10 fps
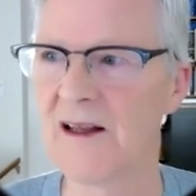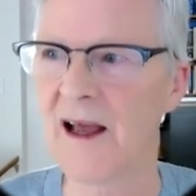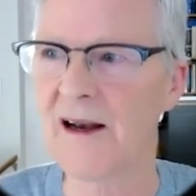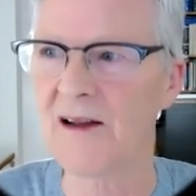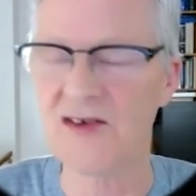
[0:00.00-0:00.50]

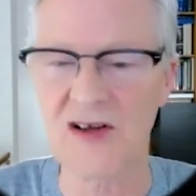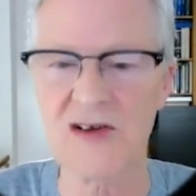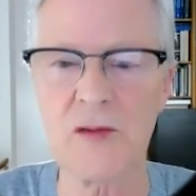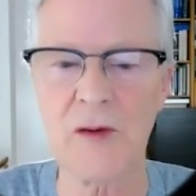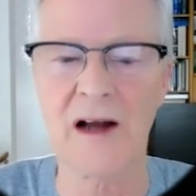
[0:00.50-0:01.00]
And until
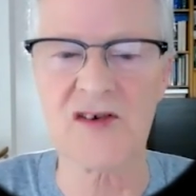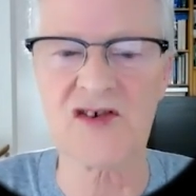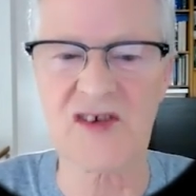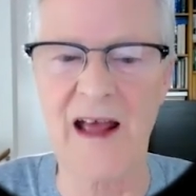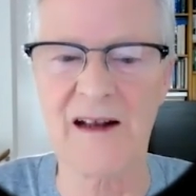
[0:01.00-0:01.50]
you
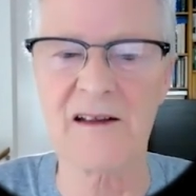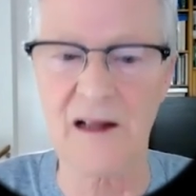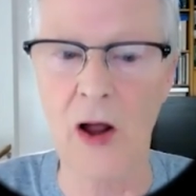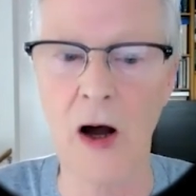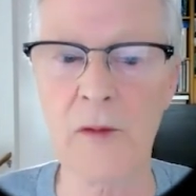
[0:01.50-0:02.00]
understand that,
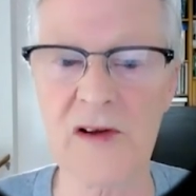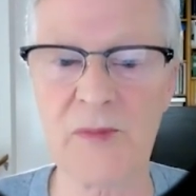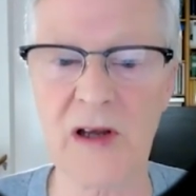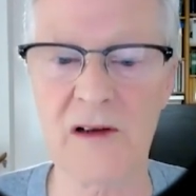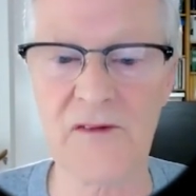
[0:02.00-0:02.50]
they'll always
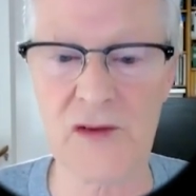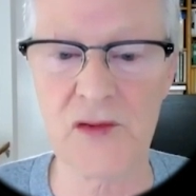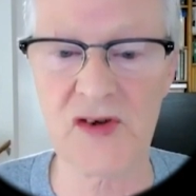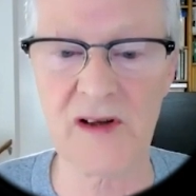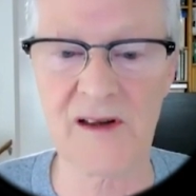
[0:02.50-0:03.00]
be
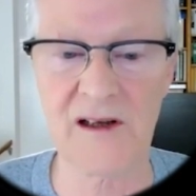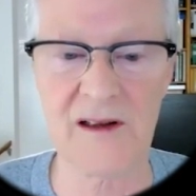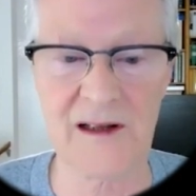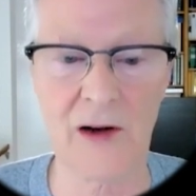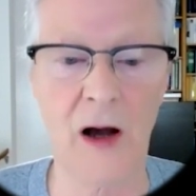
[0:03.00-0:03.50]
confused. They,
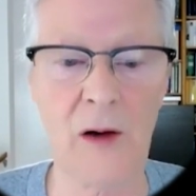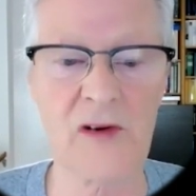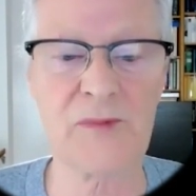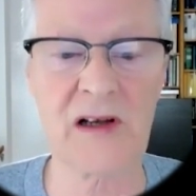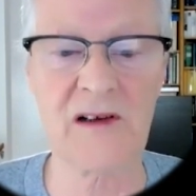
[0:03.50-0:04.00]
they'll
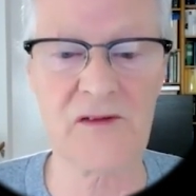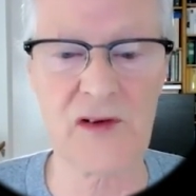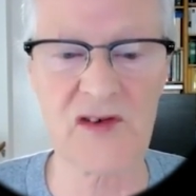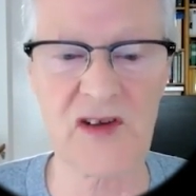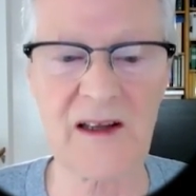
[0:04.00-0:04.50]
always be
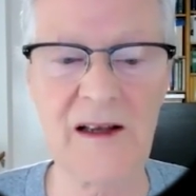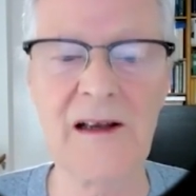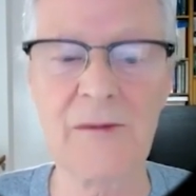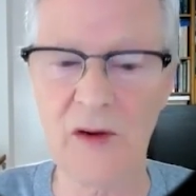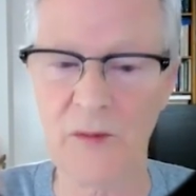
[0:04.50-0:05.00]
confusing.
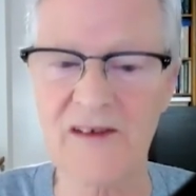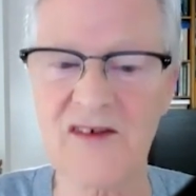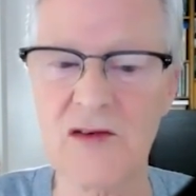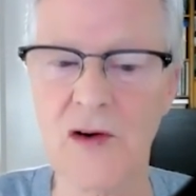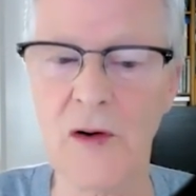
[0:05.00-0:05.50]
But
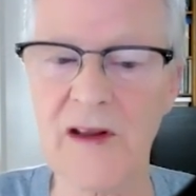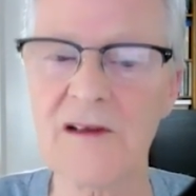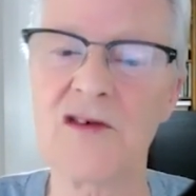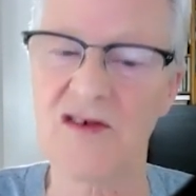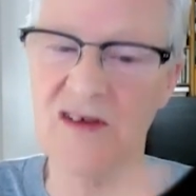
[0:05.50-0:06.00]
once you know
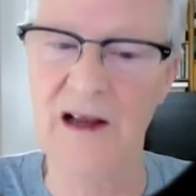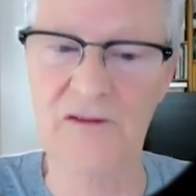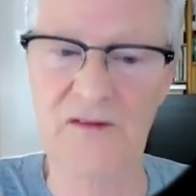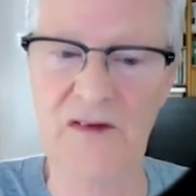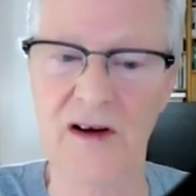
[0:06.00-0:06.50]
that, you just have
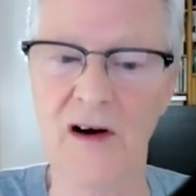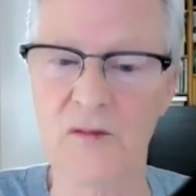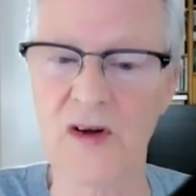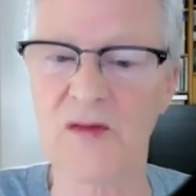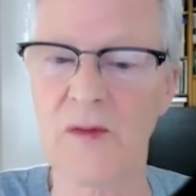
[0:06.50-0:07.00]
to figure out
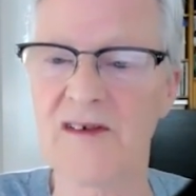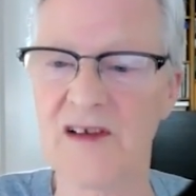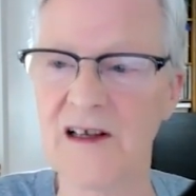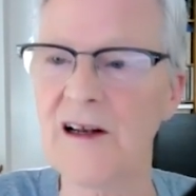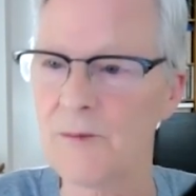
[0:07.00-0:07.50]
which ones
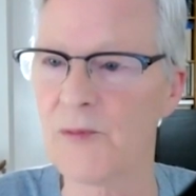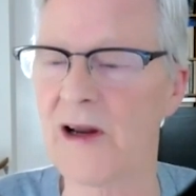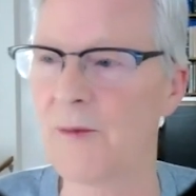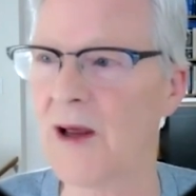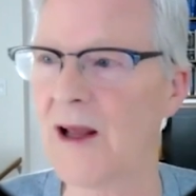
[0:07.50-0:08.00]
heal and
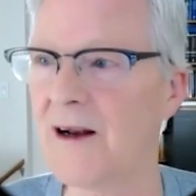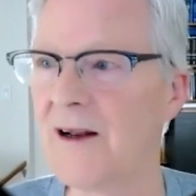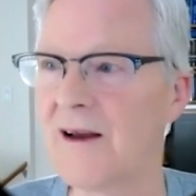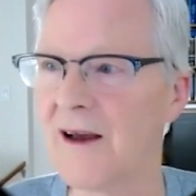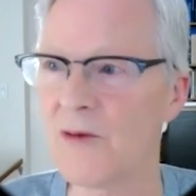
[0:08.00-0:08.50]
bring them in,
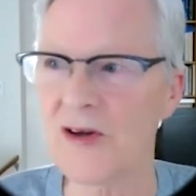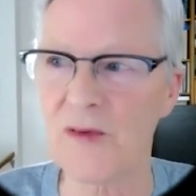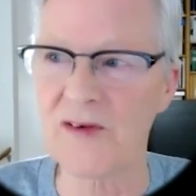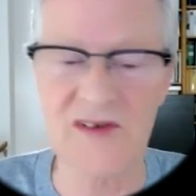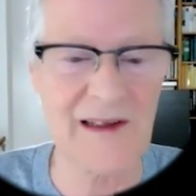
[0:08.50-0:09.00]
and which
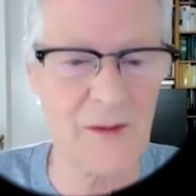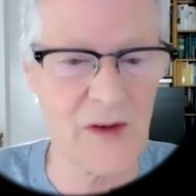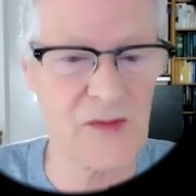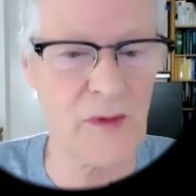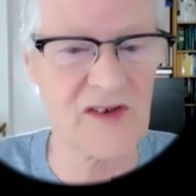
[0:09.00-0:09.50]
was
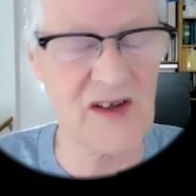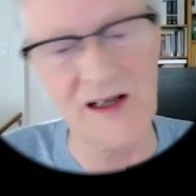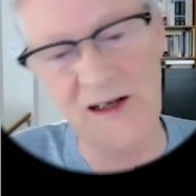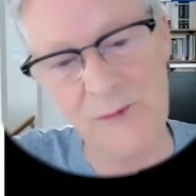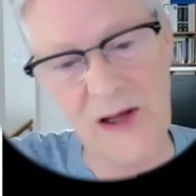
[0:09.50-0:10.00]
which ones
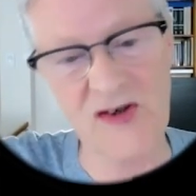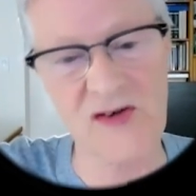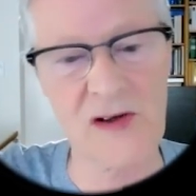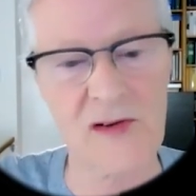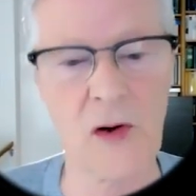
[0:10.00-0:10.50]
kill, and make
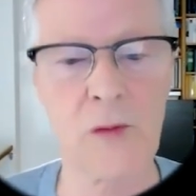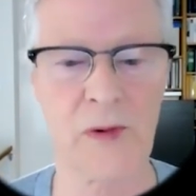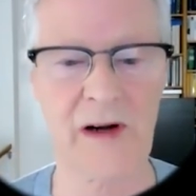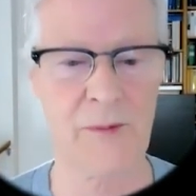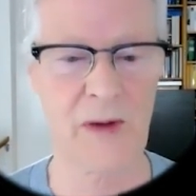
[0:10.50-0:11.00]
sure you don't
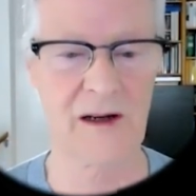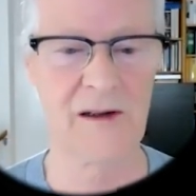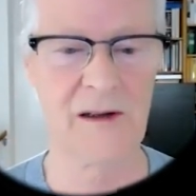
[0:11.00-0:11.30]
bring them in.